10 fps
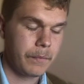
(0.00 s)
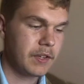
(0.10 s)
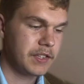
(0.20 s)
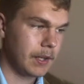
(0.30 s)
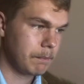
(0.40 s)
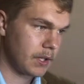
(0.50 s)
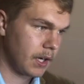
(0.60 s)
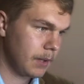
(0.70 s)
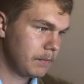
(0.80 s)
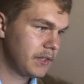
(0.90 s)

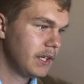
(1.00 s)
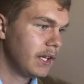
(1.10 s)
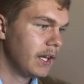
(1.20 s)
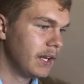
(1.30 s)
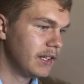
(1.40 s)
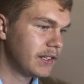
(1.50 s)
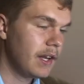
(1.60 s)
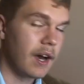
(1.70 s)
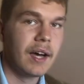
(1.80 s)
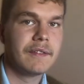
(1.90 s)
Sometimes it is
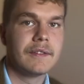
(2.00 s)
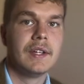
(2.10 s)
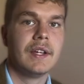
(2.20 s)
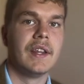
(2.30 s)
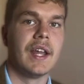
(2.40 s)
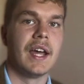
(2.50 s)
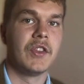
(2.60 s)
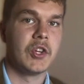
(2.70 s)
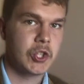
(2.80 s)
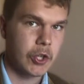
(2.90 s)
enough that
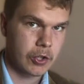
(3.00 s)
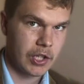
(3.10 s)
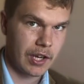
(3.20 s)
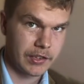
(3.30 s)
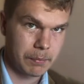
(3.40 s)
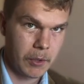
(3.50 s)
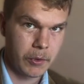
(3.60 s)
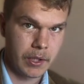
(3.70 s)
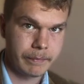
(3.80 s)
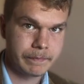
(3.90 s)
the church has
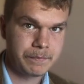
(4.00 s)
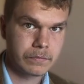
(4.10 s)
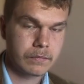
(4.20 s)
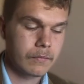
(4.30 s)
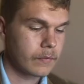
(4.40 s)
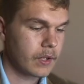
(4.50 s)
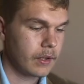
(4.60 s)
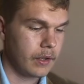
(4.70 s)
spoken, and